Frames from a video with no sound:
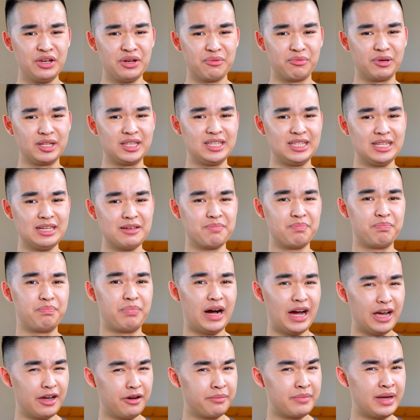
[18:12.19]
what the
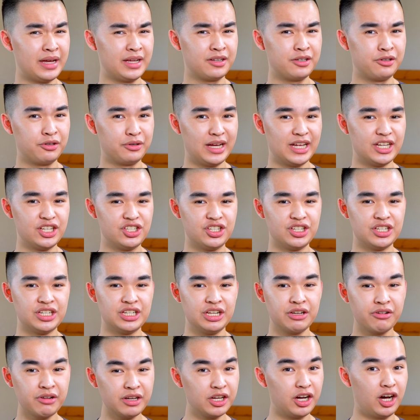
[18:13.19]
biomedical
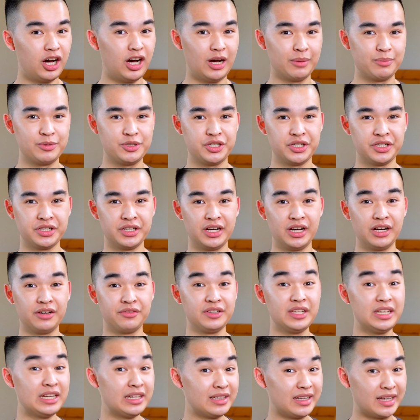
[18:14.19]
engineering option
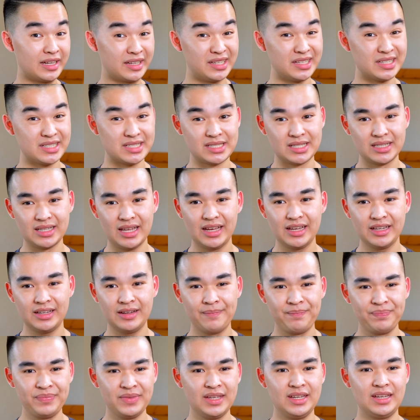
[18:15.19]
of ELEC is
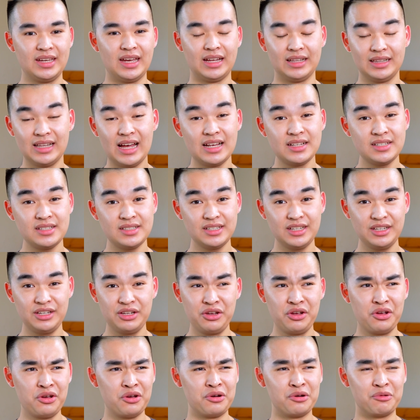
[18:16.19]
like, and lastly,
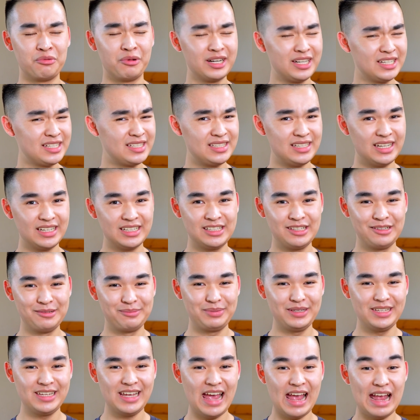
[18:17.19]
what it's like to
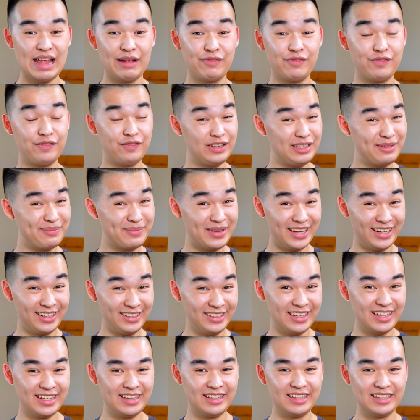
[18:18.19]
be a
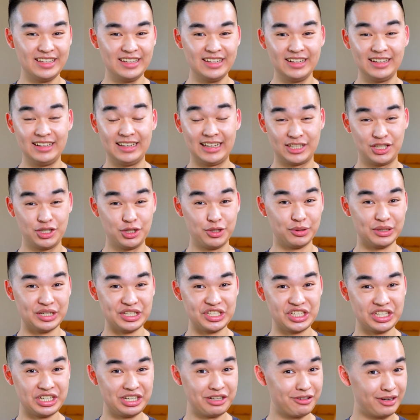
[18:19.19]
female in the electrical
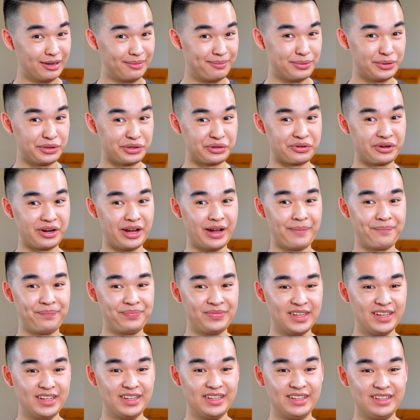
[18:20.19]
engineering program.
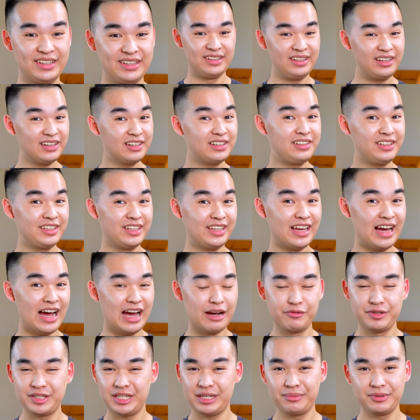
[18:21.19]
Luckily,
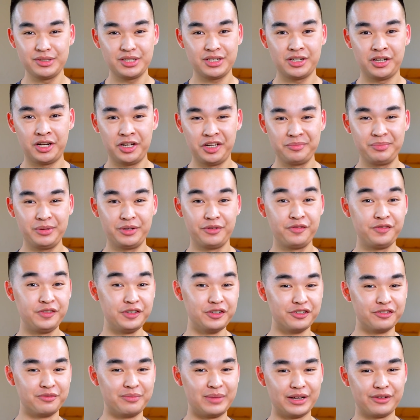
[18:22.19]
I was able to call up a
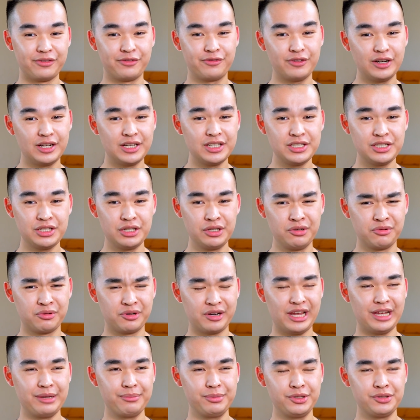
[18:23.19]
few of my friends who
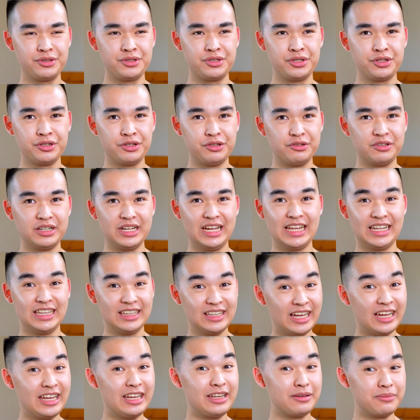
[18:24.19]
were able to
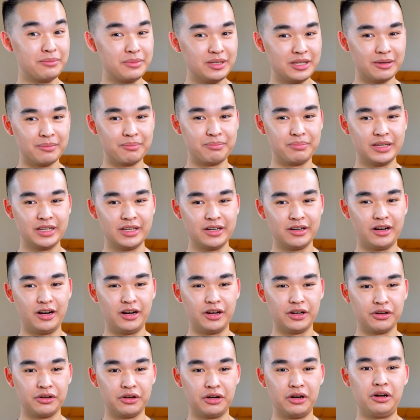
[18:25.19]
enlighten me a bit
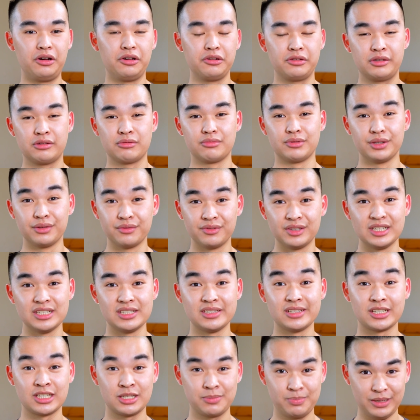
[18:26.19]
on all three of
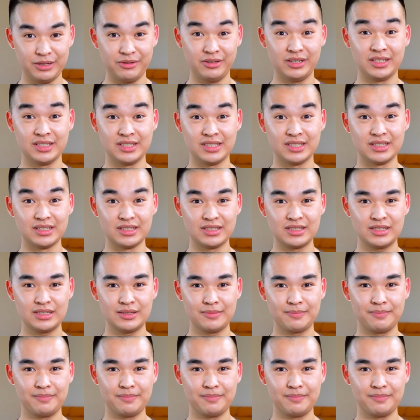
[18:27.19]
these experiences.